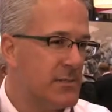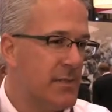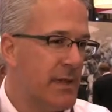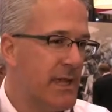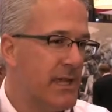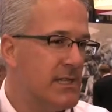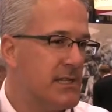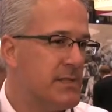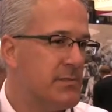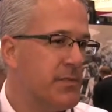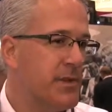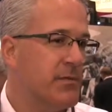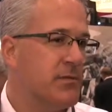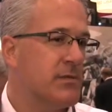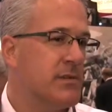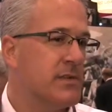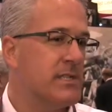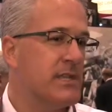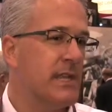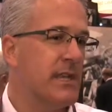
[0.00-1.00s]
space, but
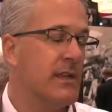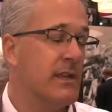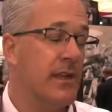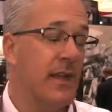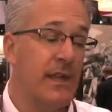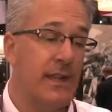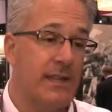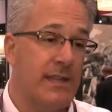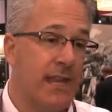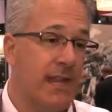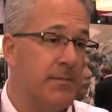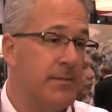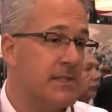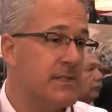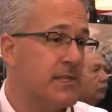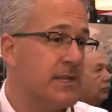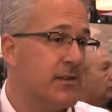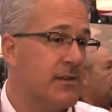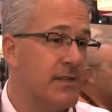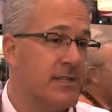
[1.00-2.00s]
we're seeing a lot of
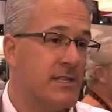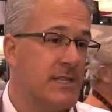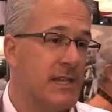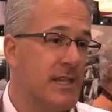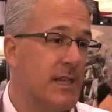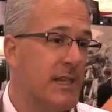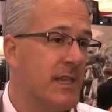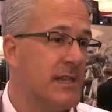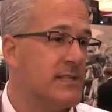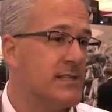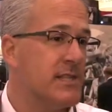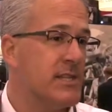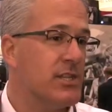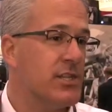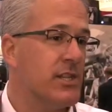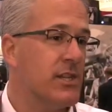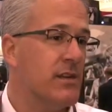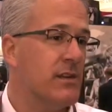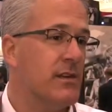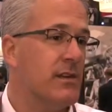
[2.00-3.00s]
tablets here at CES
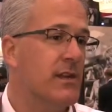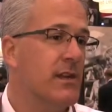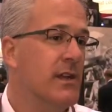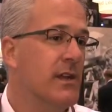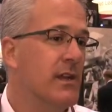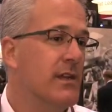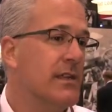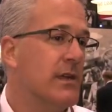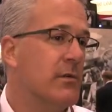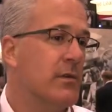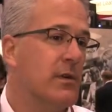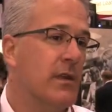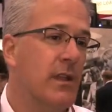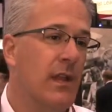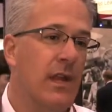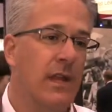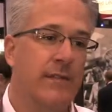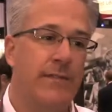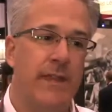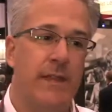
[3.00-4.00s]
this year. There were a
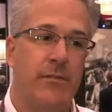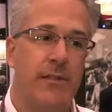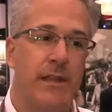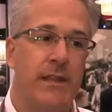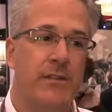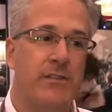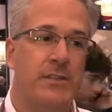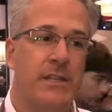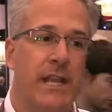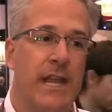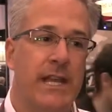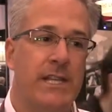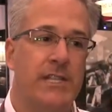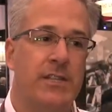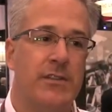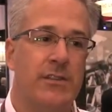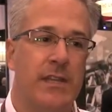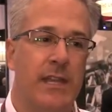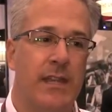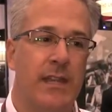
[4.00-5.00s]
lot of e-readers
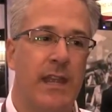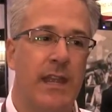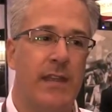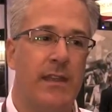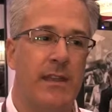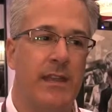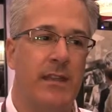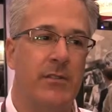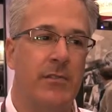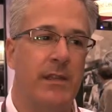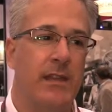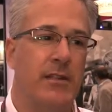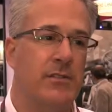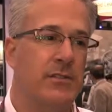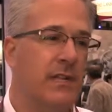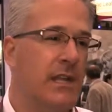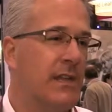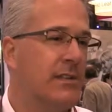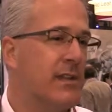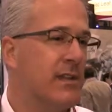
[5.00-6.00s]
last year, dedicated
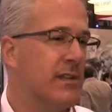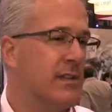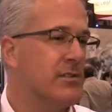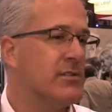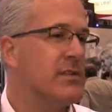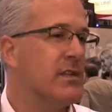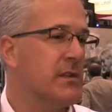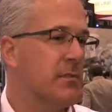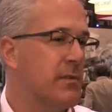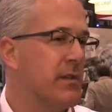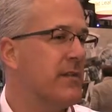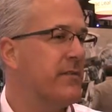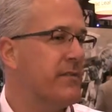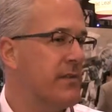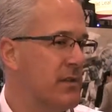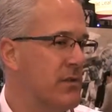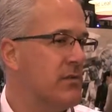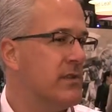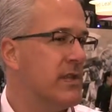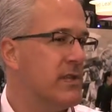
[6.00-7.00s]
e-readers, and I think there's going to be a
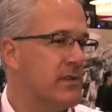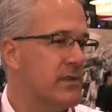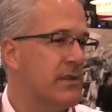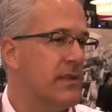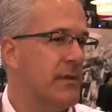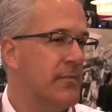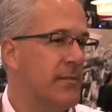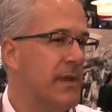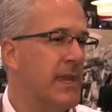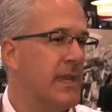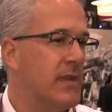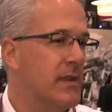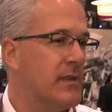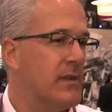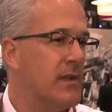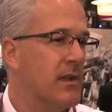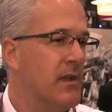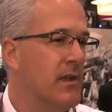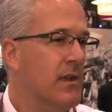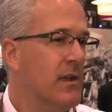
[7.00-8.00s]
few that, that make it
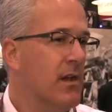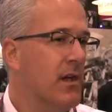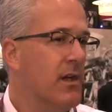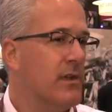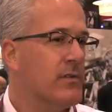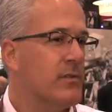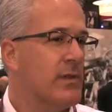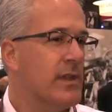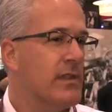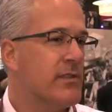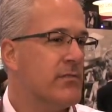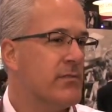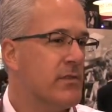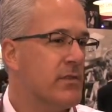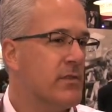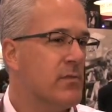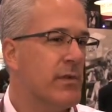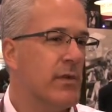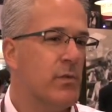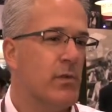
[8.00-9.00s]
all the way
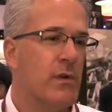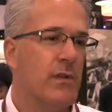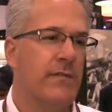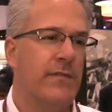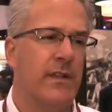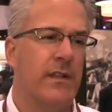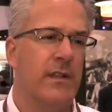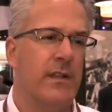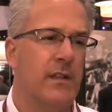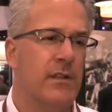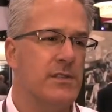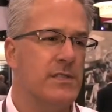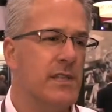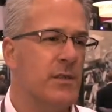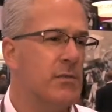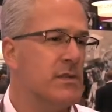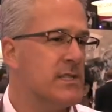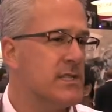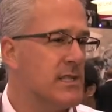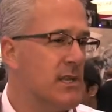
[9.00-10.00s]
through. We work very closely
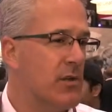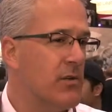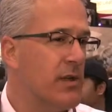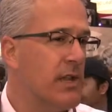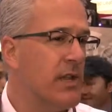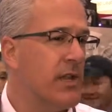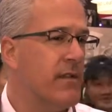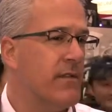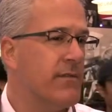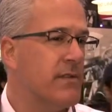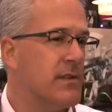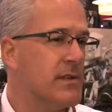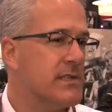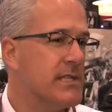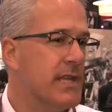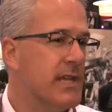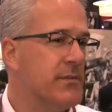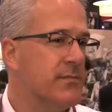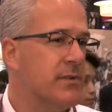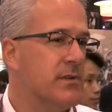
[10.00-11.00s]
with Sony, for
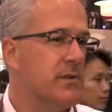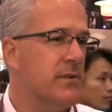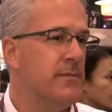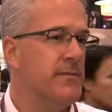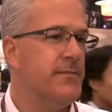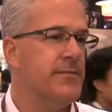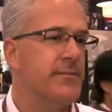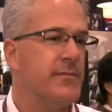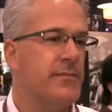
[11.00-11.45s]
example,